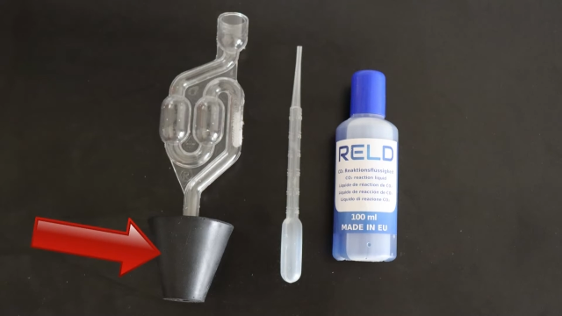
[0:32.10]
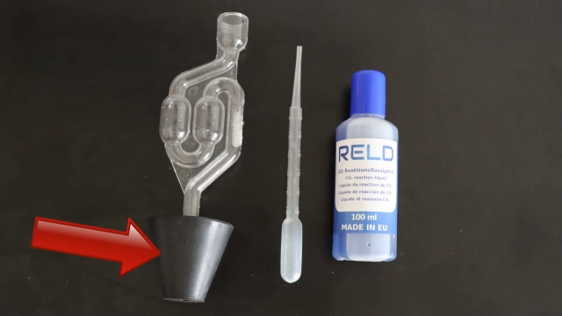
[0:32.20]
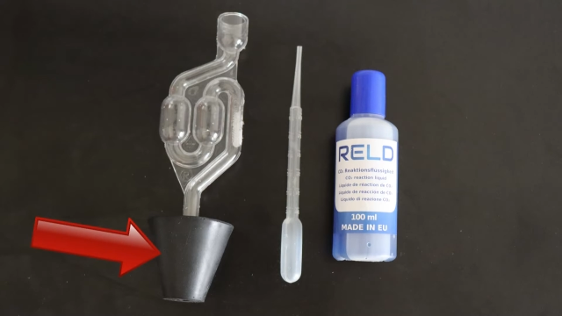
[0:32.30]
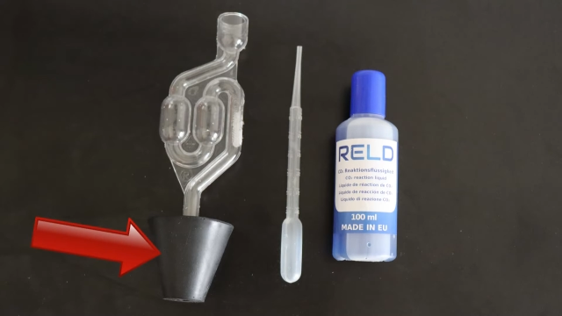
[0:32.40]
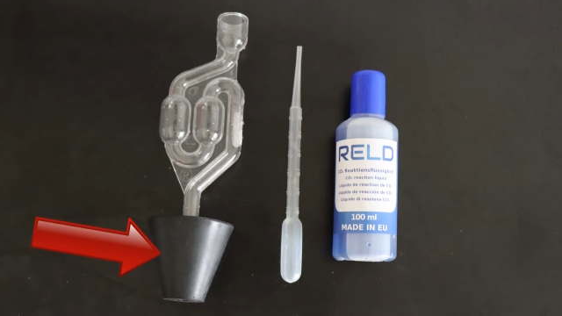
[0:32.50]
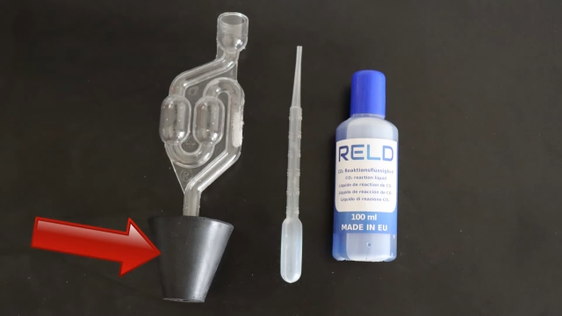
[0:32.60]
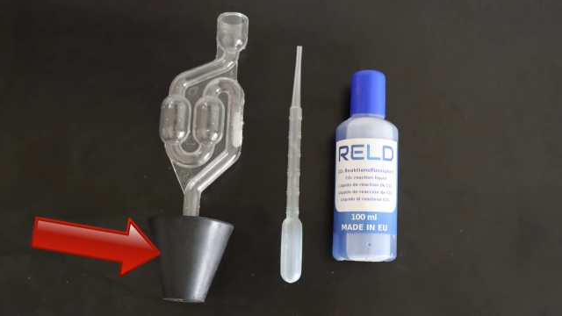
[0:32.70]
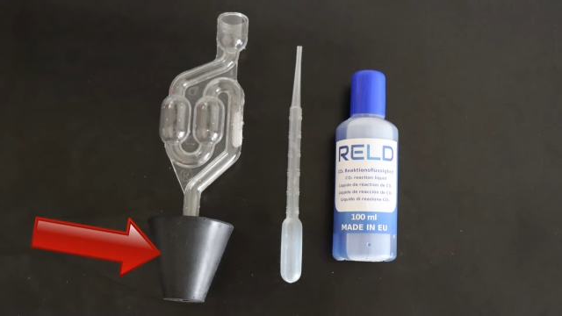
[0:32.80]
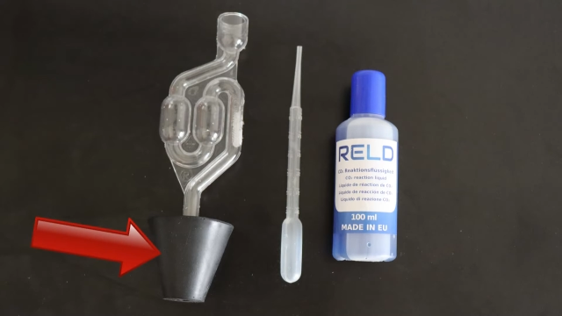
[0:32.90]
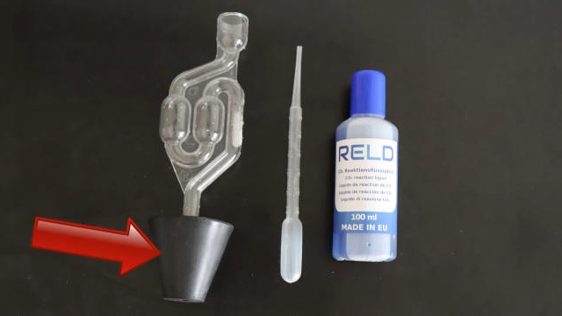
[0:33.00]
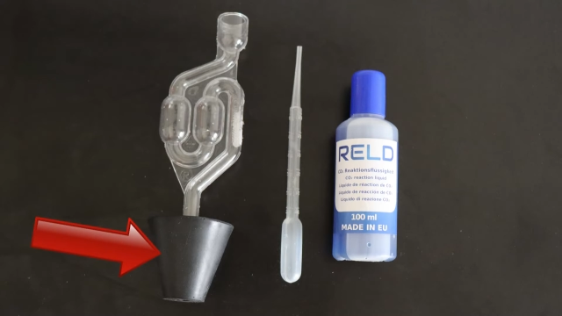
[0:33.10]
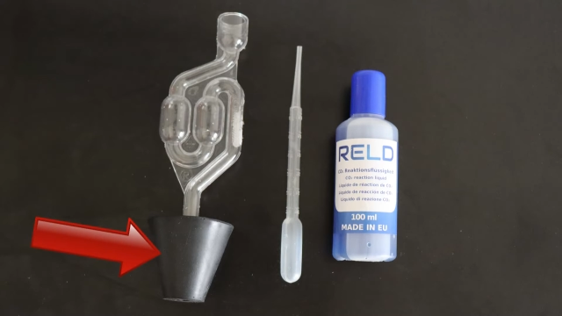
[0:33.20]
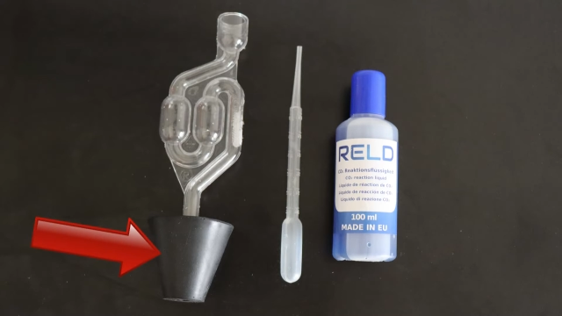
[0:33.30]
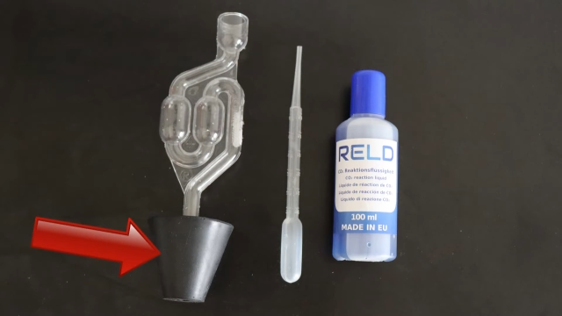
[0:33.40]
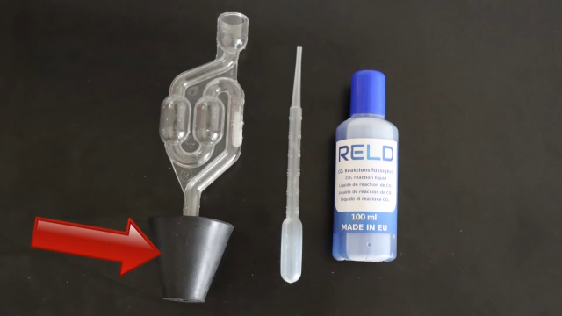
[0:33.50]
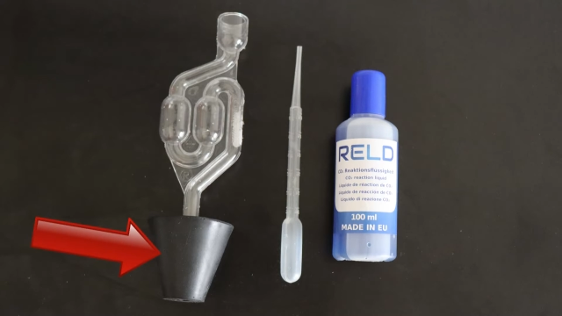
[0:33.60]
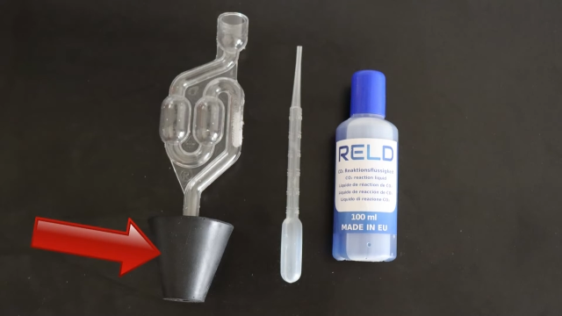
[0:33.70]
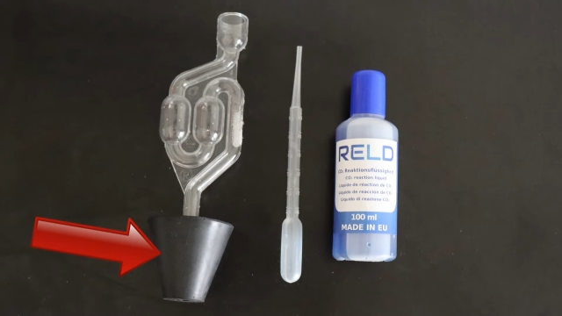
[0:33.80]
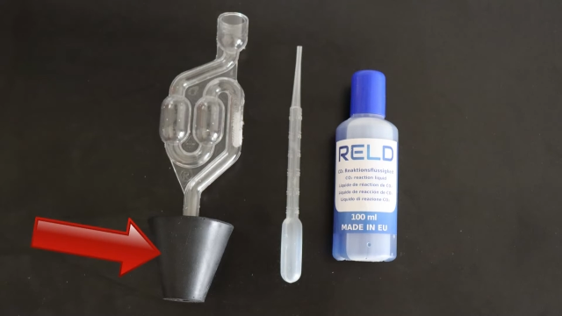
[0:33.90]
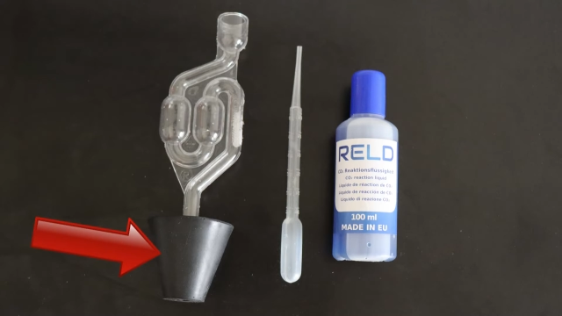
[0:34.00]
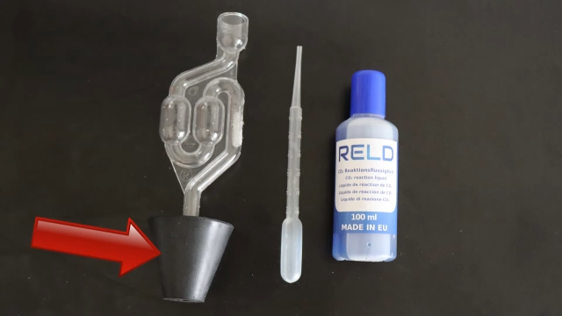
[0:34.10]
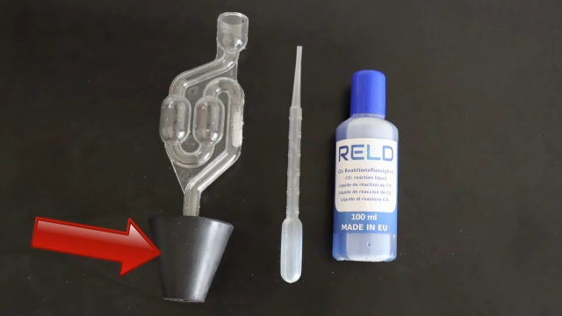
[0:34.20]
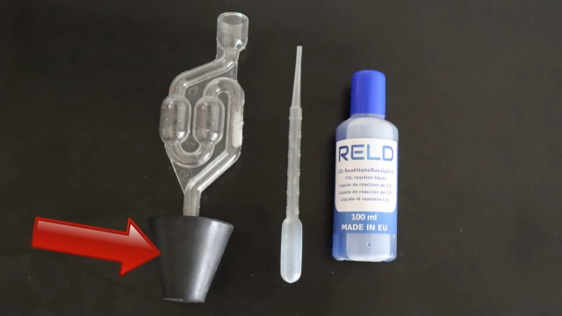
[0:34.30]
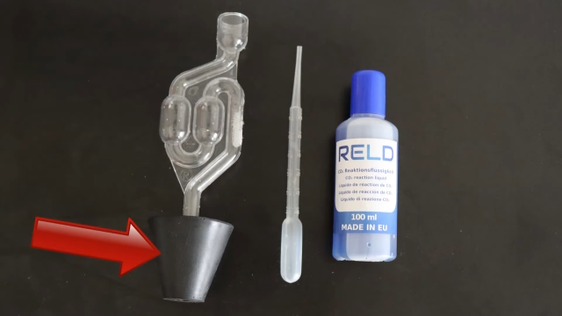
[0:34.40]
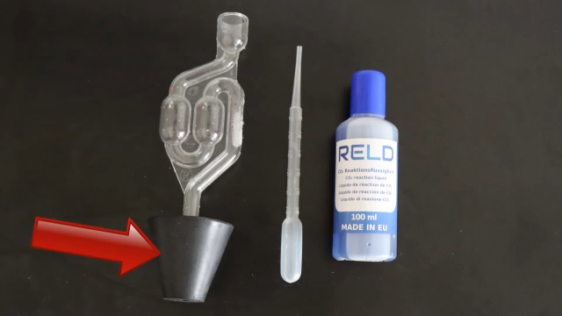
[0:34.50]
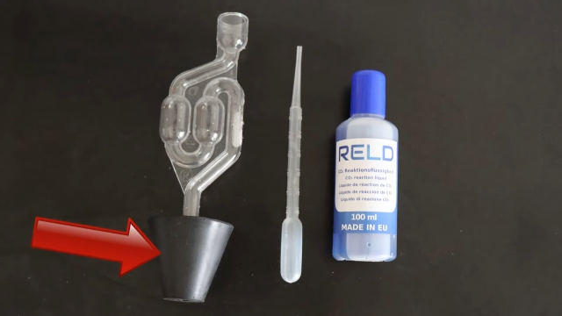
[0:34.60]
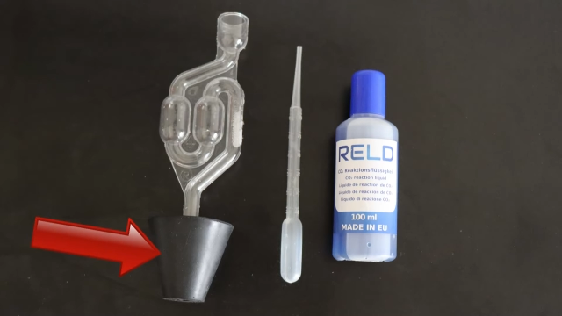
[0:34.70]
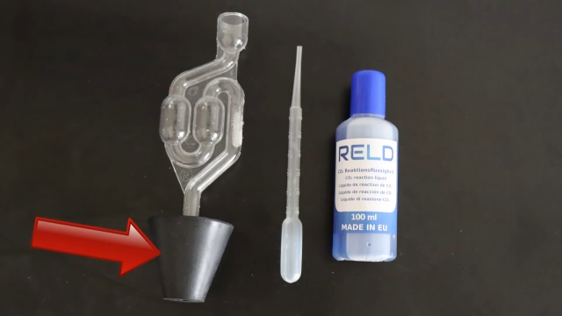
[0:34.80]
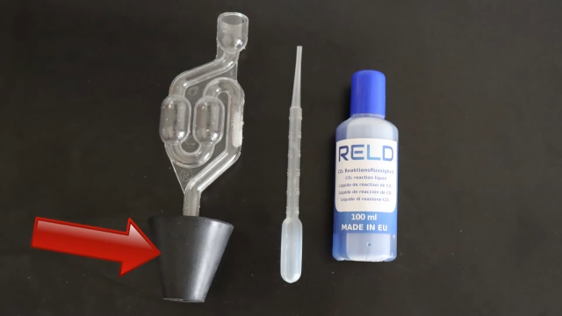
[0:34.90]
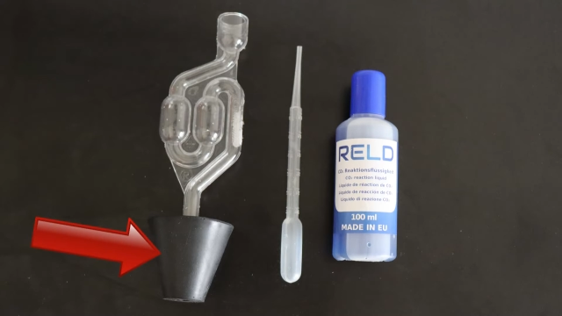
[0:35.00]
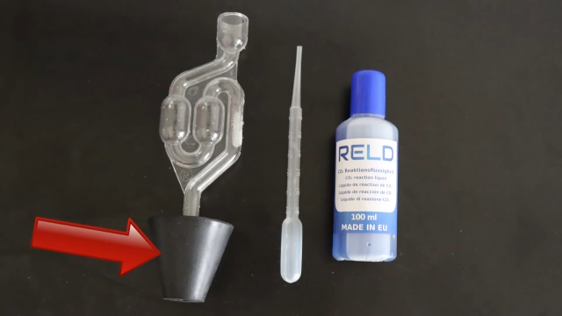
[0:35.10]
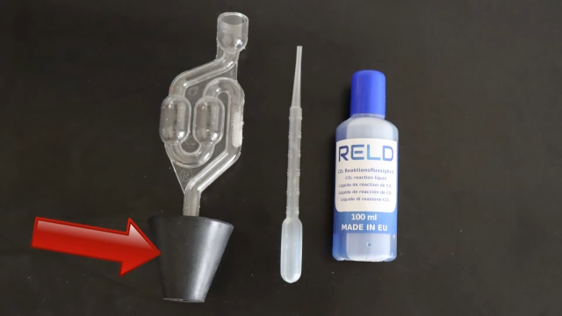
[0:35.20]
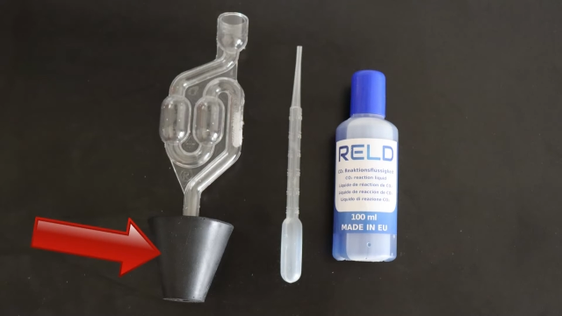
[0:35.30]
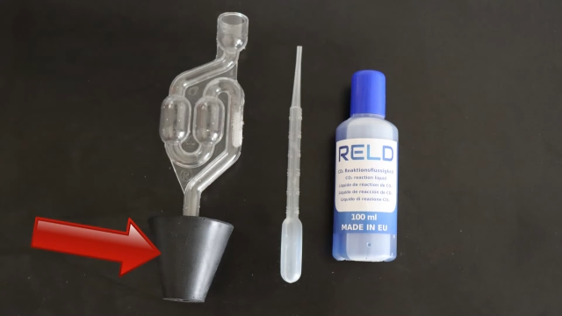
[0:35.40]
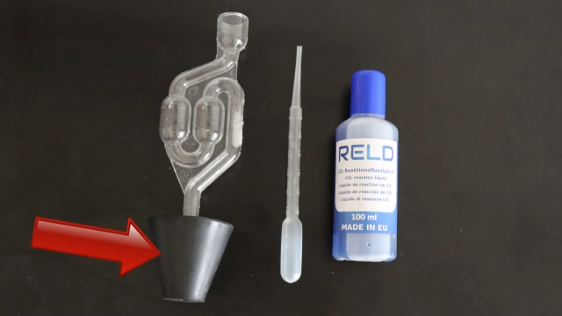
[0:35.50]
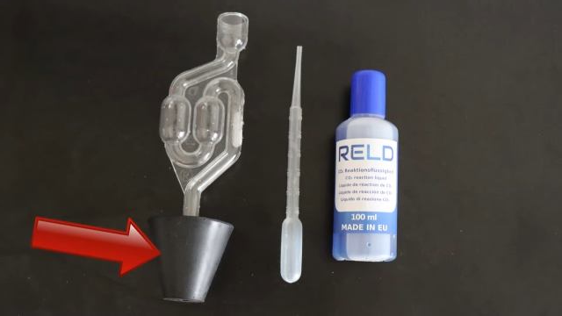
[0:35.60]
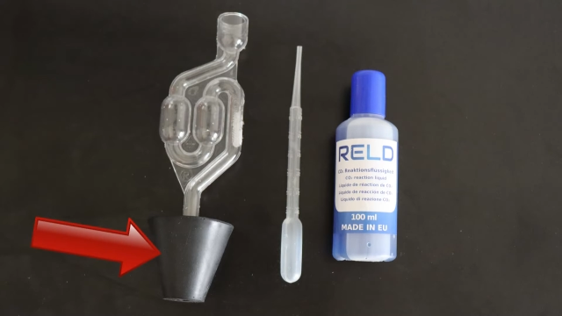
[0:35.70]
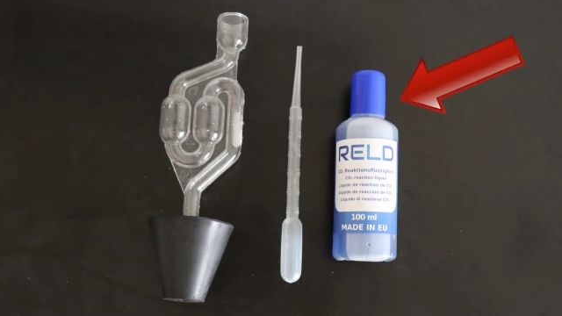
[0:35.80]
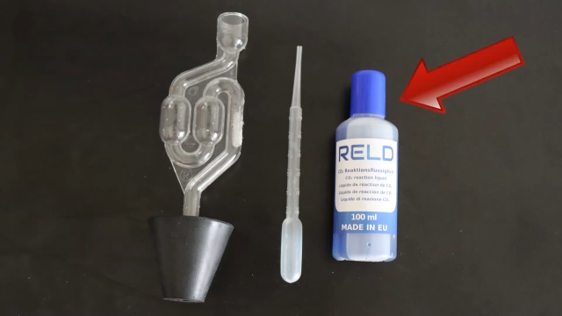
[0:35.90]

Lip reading: [unreadable: no face in view]